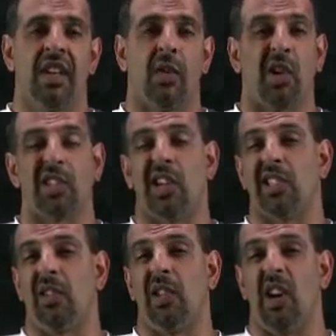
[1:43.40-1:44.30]
Work's
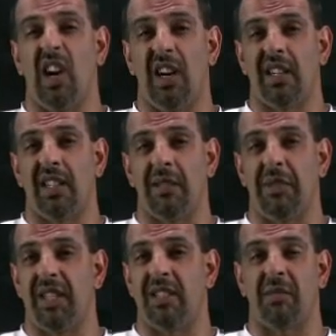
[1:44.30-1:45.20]
also long. I
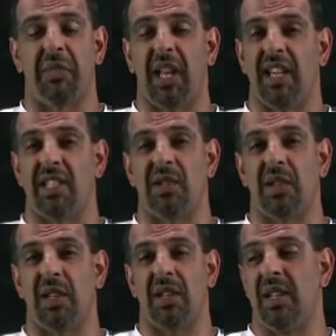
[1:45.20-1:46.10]
mean, it's a place
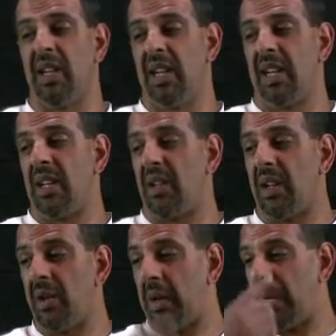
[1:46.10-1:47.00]
and, you
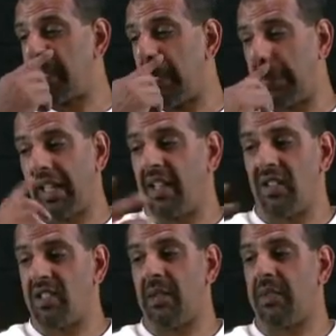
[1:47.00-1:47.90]
know, something
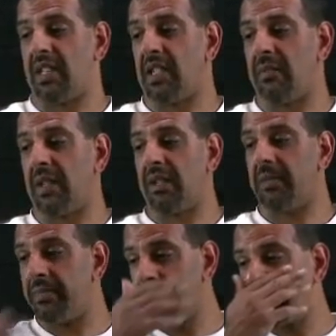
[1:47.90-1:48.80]
or something.
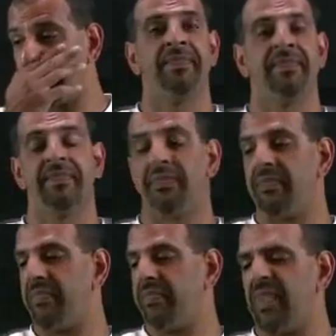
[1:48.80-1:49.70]

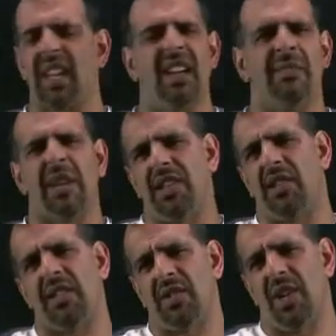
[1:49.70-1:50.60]
I'm not
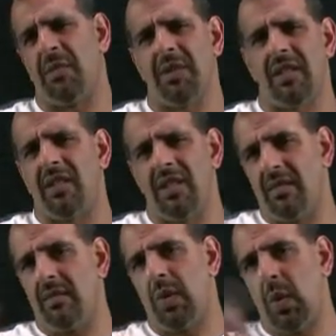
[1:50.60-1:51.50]
sure that was great, but, you
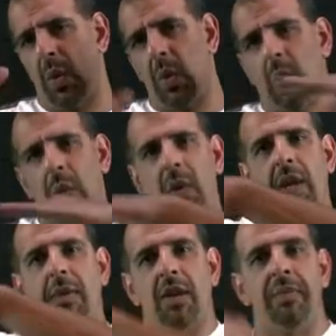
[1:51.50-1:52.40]
know,
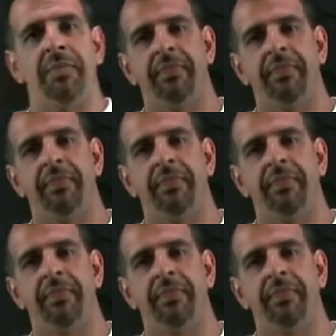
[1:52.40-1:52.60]
keep going.